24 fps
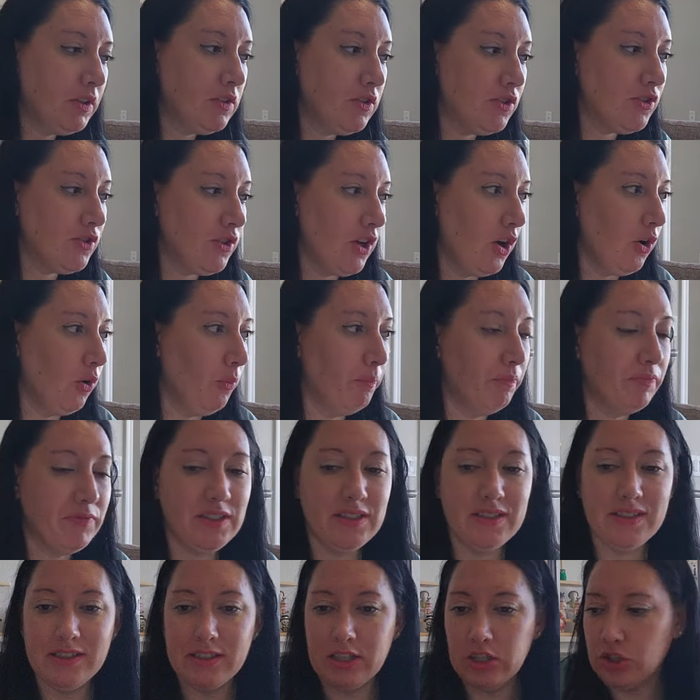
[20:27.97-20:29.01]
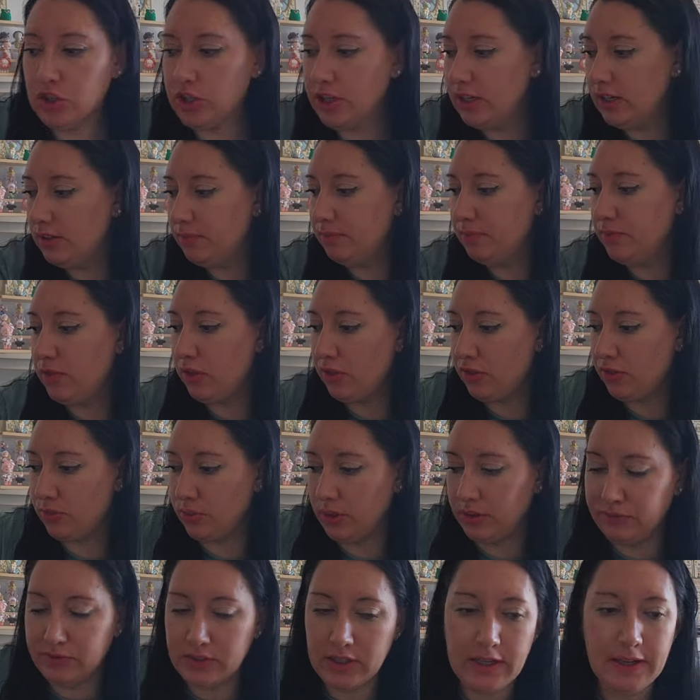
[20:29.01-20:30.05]
So stitching,
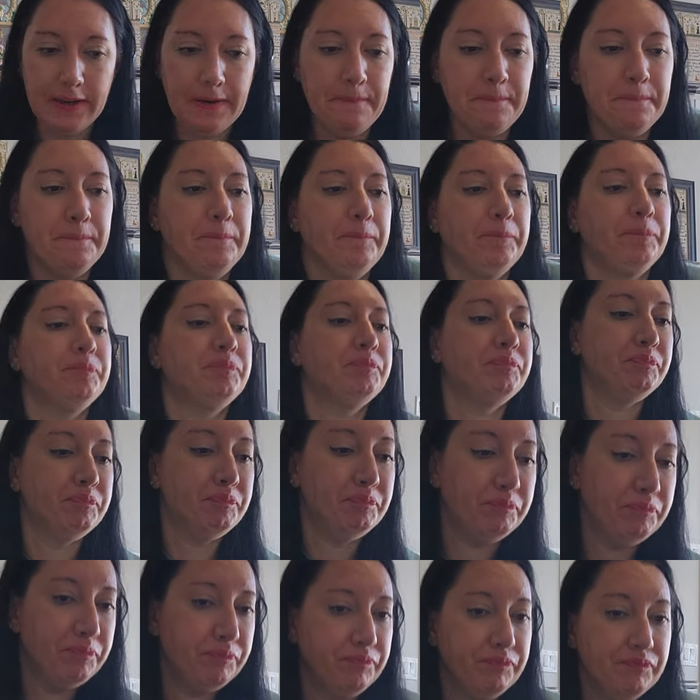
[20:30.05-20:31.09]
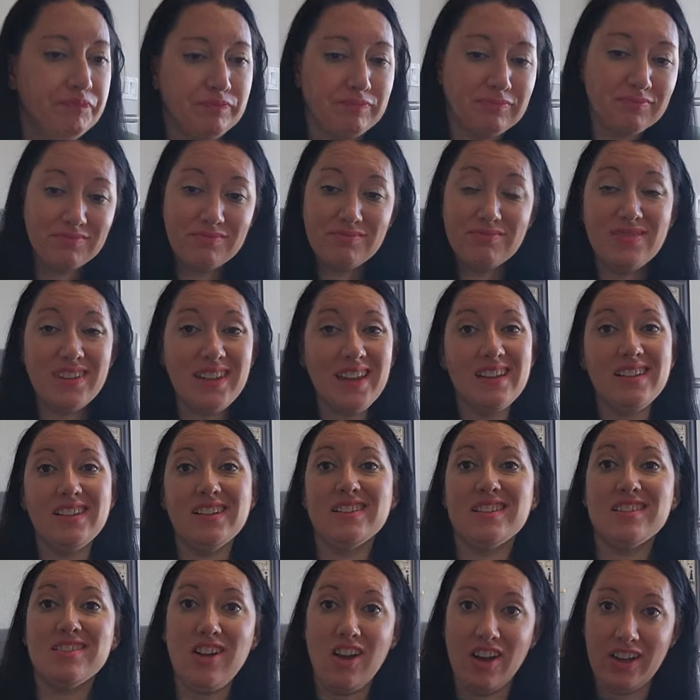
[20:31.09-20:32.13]
thrifting,
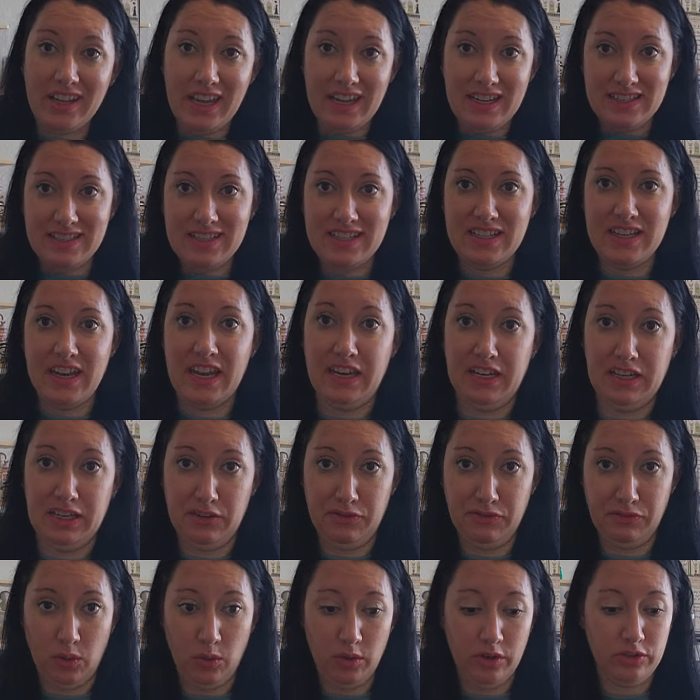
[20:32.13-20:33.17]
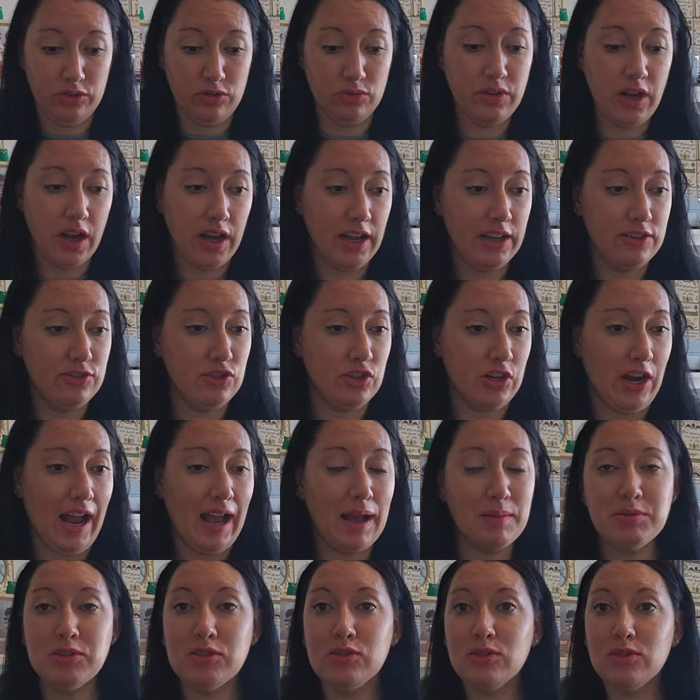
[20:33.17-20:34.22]
let's talk 1884. You guys are
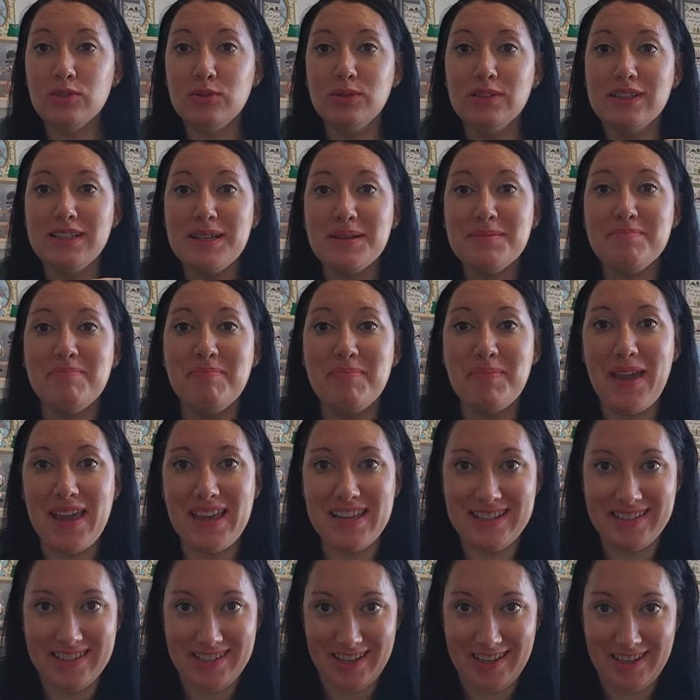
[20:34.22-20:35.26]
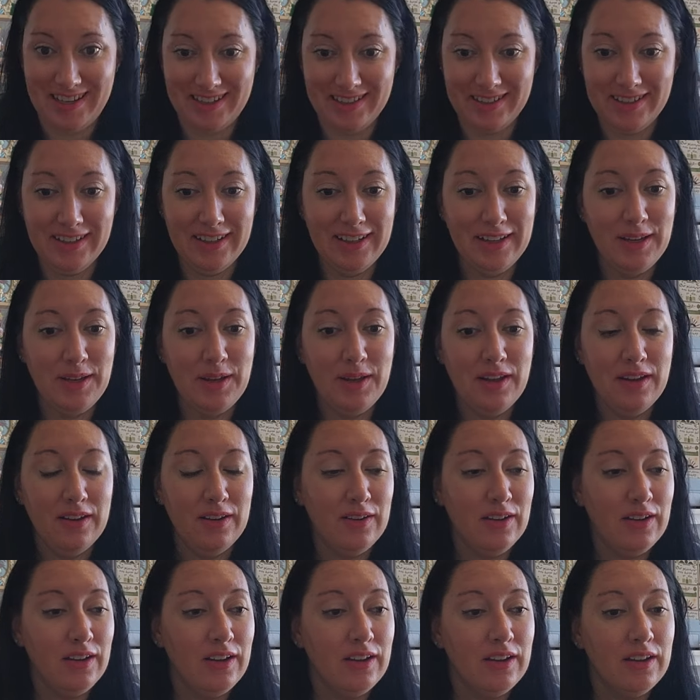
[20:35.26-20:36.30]
absolutely amazing.
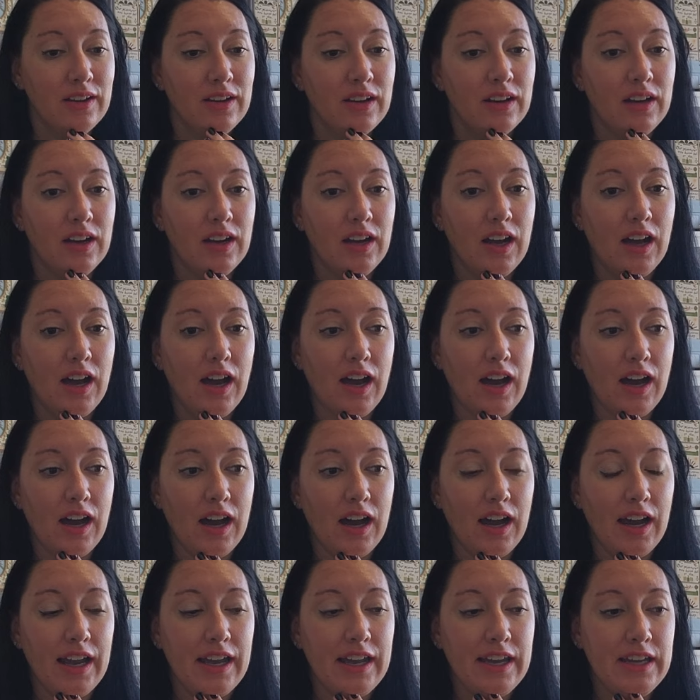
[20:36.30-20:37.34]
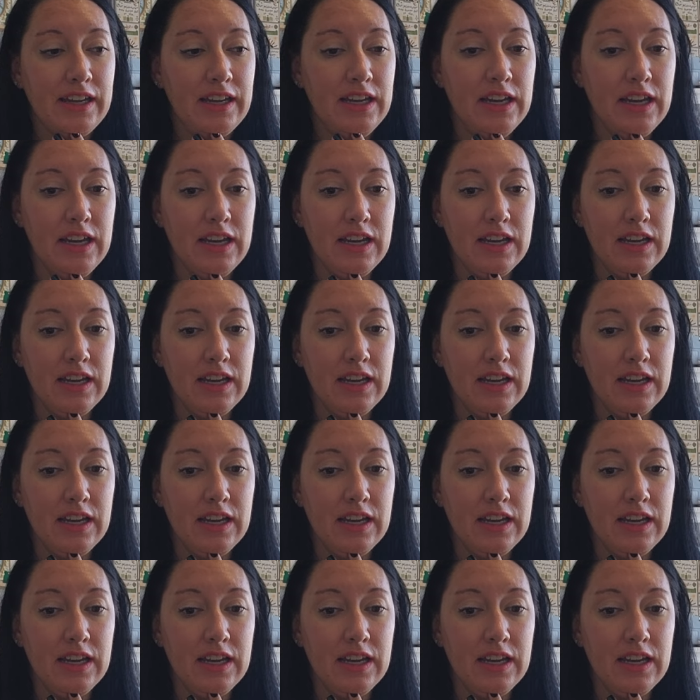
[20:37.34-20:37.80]
I